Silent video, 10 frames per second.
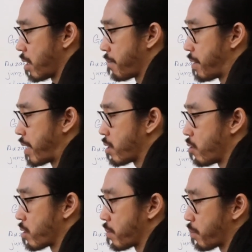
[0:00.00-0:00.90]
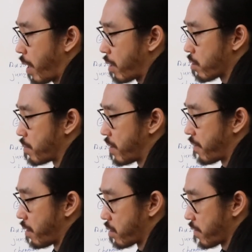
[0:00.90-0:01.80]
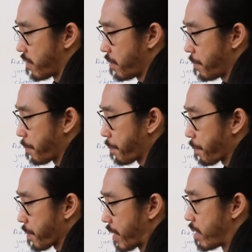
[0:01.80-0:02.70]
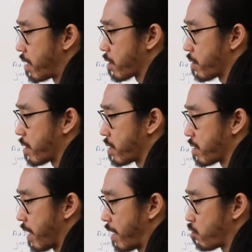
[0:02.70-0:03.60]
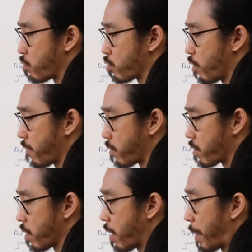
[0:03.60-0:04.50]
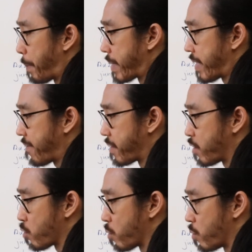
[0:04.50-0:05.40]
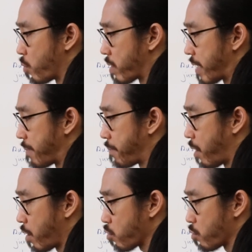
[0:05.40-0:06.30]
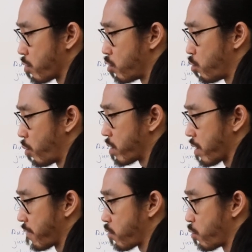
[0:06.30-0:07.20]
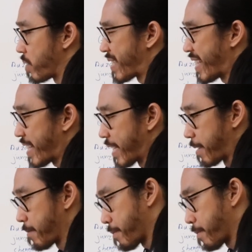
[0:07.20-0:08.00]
Plato was proud to be a philosopher. He argued that a sage or sophos, by definition, was impartial to the joys of truth-seeking.